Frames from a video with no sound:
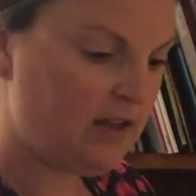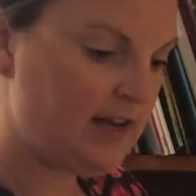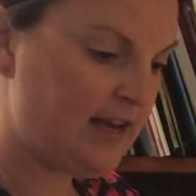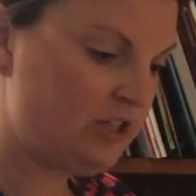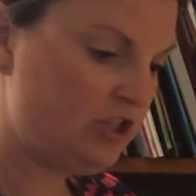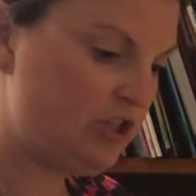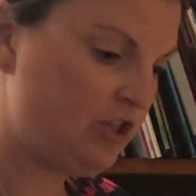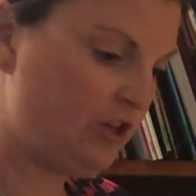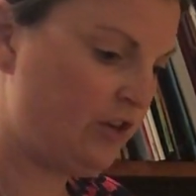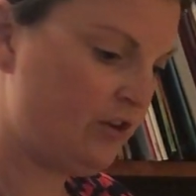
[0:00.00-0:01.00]
Let's
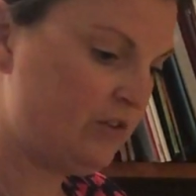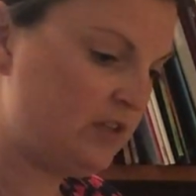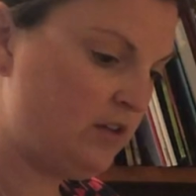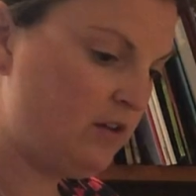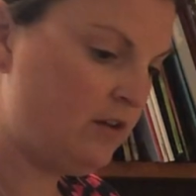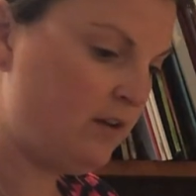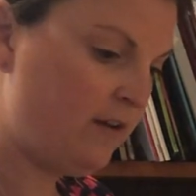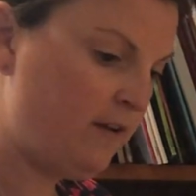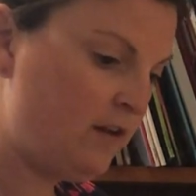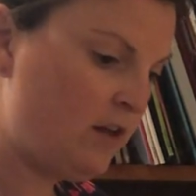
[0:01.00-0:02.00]
choose
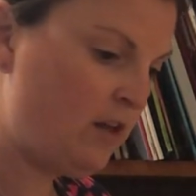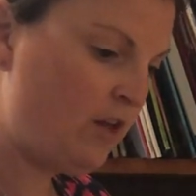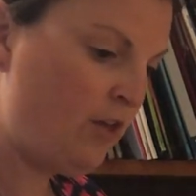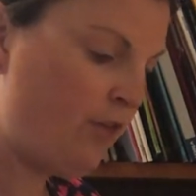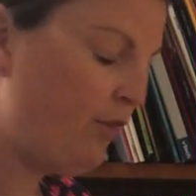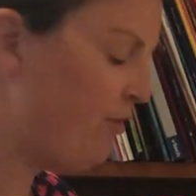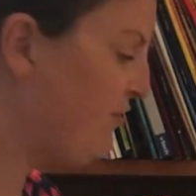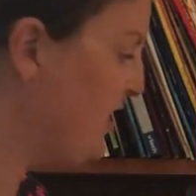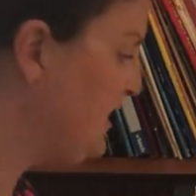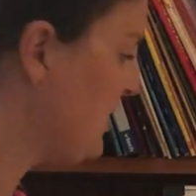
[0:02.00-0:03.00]

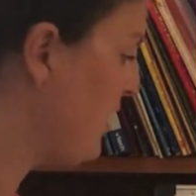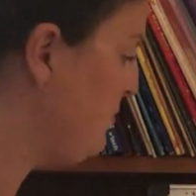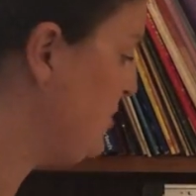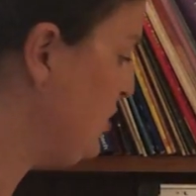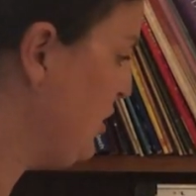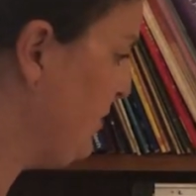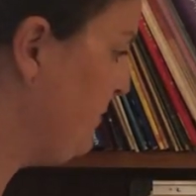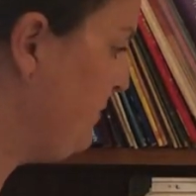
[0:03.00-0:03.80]
3 times 2.